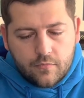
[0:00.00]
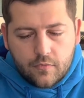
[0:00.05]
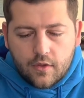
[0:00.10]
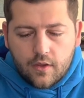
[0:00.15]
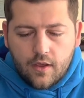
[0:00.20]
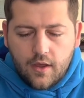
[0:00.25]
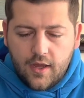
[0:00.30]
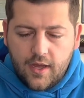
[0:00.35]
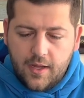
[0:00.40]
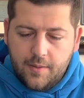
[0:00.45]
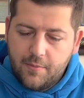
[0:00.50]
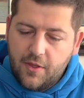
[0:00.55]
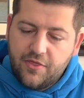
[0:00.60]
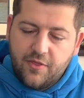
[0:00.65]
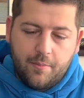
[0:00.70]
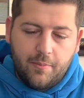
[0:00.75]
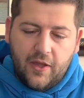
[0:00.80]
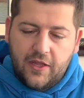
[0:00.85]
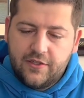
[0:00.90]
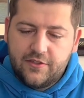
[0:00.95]
The
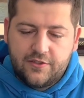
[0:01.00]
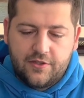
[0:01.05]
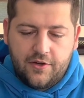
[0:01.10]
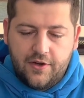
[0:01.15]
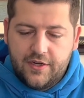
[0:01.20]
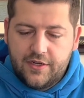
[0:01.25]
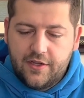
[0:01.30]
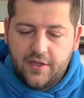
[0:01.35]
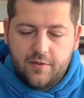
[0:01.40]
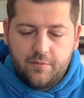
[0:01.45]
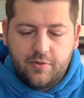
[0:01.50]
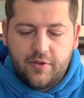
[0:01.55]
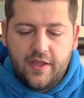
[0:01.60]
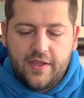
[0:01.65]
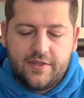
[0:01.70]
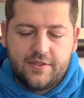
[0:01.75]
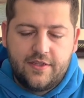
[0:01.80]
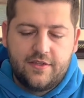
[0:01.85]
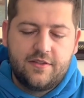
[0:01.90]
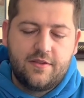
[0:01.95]
buttons are in good
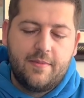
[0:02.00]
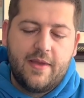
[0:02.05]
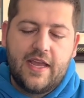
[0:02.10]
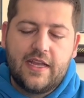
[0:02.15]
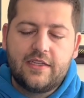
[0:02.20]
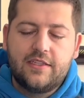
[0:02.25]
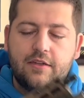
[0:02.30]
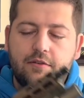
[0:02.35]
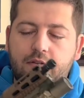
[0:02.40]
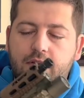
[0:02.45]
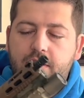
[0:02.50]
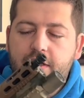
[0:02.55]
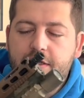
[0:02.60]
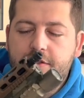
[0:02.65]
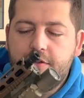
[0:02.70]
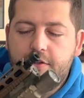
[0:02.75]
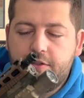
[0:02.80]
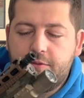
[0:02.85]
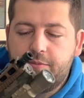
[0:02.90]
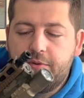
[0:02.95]
places. The magazine
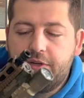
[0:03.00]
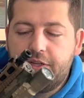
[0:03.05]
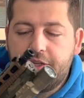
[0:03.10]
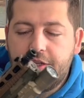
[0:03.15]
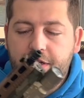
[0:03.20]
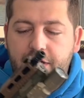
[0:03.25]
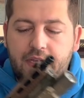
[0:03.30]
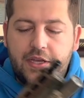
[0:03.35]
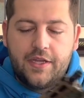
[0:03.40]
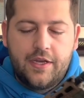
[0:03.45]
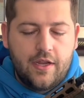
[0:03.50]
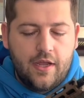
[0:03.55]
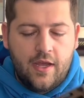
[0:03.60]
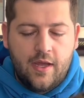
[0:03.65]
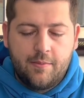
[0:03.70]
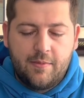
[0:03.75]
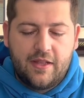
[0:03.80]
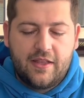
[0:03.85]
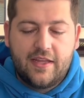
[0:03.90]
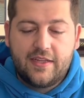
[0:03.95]
release looks pretty good.
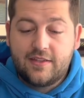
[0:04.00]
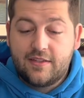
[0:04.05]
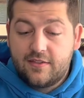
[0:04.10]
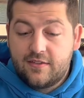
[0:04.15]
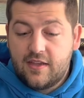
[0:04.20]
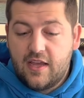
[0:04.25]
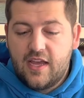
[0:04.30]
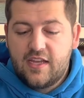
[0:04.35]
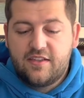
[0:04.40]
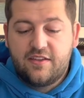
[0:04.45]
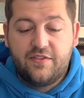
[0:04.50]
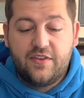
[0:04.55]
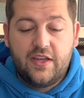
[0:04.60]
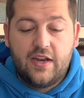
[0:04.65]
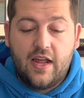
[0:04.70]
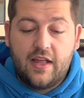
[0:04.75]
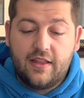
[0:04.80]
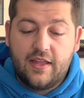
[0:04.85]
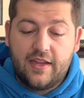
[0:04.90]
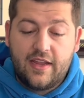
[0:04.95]
I like the size of it.
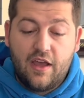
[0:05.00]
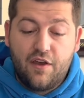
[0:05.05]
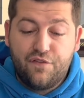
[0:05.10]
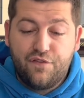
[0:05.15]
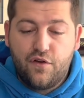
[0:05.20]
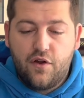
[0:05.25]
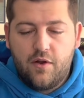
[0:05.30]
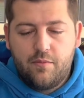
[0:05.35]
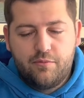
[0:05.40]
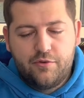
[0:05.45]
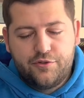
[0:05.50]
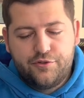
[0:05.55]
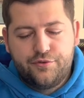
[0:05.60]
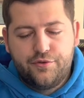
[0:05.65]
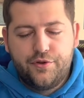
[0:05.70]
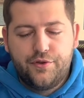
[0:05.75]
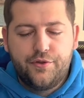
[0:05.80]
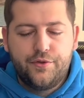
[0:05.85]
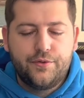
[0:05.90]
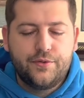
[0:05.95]
I like how far it
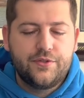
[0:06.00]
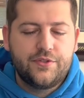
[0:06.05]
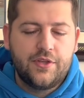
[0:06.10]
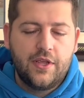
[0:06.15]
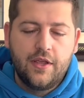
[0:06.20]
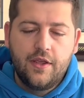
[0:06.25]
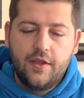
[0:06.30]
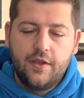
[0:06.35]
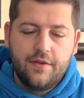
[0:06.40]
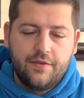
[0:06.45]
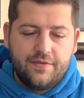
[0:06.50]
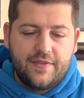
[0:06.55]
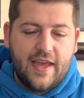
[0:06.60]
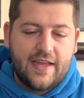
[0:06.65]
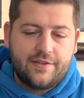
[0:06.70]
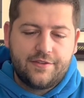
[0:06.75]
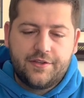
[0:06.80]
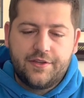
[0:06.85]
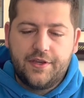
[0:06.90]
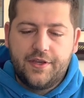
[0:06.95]
protrudes.
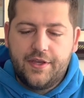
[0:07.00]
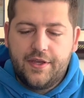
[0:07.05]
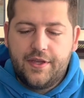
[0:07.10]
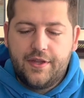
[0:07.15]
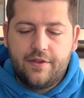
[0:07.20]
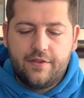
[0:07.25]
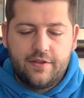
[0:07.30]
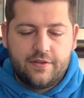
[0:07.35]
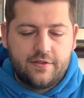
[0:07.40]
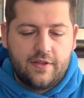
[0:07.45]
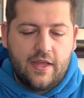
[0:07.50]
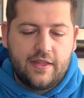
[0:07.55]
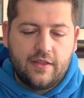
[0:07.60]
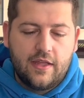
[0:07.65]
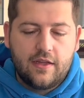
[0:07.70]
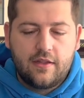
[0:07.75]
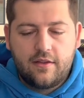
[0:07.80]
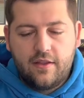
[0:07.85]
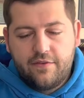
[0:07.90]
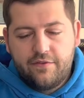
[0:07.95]
That's good. The slide
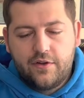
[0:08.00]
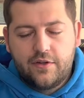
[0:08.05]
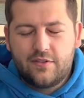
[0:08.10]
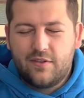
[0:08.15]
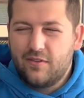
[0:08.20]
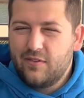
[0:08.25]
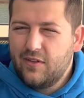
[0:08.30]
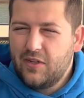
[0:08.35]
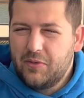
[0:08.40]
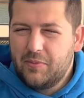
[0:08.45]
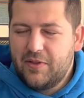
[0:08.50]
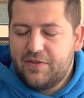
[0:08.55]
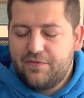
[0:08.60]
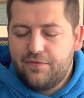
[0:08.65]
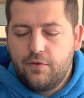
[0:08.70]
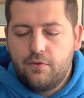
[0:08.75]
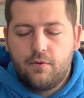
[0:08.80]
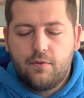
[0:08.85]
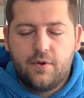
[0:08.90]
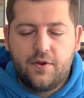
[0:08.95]
lock lever is a little bit
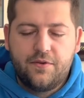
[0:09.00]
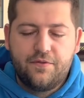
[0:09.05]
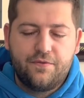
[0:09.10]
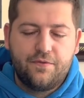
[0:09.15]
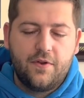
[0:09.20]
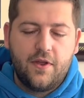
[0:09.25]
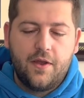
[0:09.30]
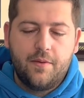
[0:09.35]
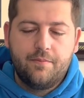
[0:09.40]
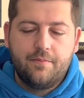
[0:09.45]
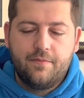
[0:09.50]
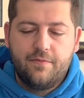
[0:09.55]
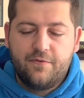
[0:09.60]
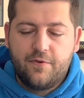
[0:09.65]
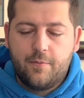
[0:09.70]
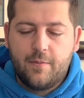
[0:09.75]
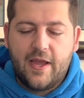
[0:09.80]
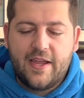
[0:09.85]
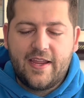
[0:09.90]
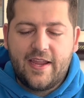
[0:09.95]
forward from
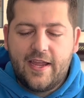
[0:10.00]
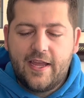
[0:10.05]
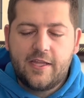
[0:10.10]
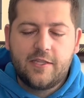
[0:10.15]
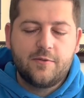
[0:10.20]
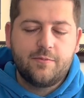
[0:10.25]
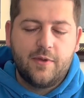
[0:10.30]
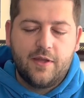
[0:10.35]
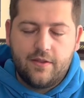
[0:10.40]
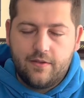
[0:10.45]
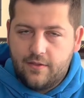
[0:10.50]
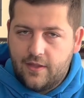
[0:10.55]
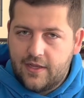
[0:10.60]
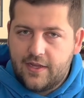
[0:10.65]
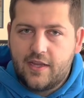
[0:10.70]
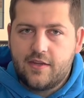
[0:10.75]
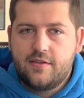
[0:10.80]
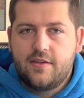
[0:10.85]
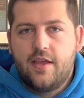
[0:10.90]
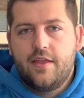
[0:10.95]
my hands, but like
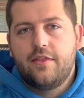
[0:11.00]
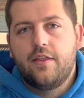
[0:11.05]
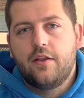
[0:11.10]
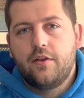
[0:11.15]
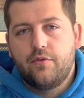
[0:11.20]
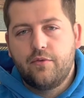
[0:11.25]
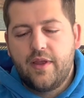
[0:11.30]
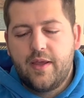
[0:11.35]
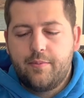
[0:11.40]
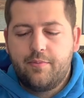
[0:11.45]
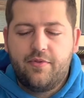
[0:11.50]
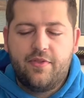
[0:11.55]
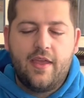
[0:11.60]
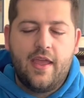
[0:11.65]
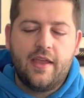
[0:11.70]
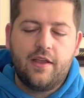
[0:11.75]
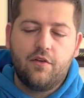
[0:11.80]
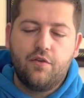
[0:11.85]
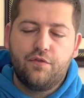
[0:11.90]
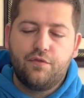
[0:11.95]
I said, the grip, the
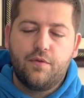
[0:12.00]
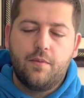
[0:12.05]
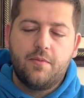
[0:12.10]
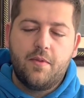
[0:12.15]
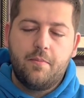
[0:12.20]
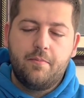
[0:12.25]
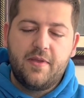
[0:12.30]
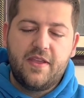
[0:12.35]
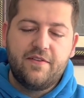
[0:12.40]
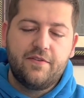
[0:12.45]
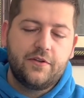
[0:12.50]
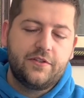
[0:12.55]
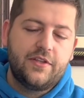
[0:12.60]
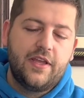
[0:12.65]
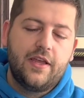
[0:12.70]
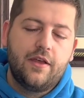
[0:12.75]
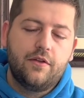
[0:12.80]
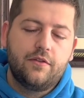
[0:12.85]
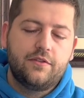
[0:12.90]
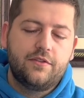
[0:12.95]
angle from the beaver
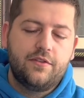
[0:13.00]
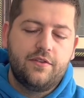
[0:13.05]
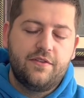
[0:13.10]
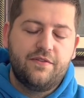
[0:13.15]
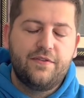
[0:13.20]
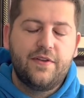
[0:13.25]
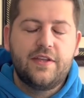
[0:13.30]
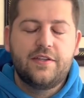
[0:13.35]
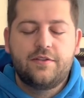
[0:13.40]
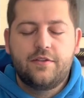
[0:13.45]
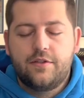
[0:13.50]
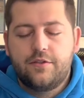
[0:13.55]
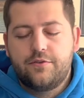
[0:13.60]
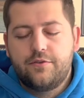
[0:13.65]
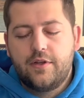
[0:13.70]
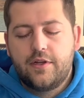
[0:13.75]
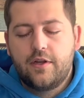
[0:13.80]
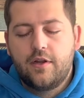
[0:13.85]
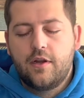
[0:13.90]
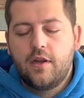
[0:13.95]
tail to the face of the
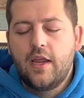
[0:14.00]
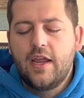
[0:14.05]
trigger,